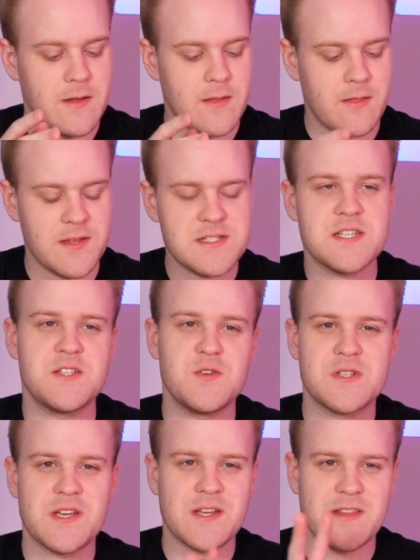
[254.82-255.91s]
this is
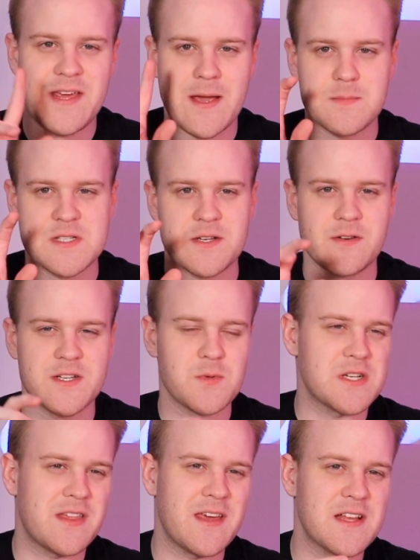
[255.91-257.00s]
using the M series, which
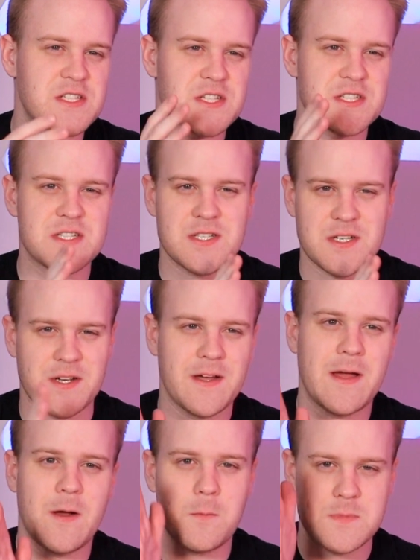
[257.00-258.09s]
I think it's just to
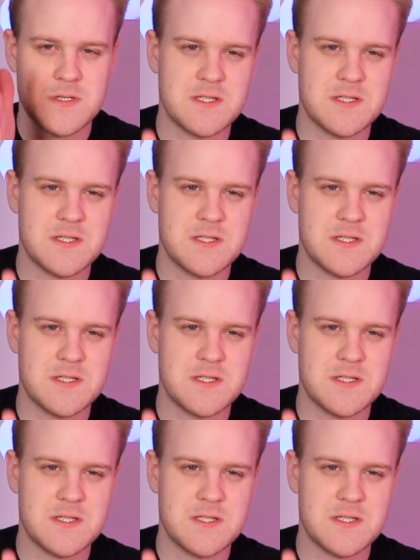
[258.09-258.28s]
help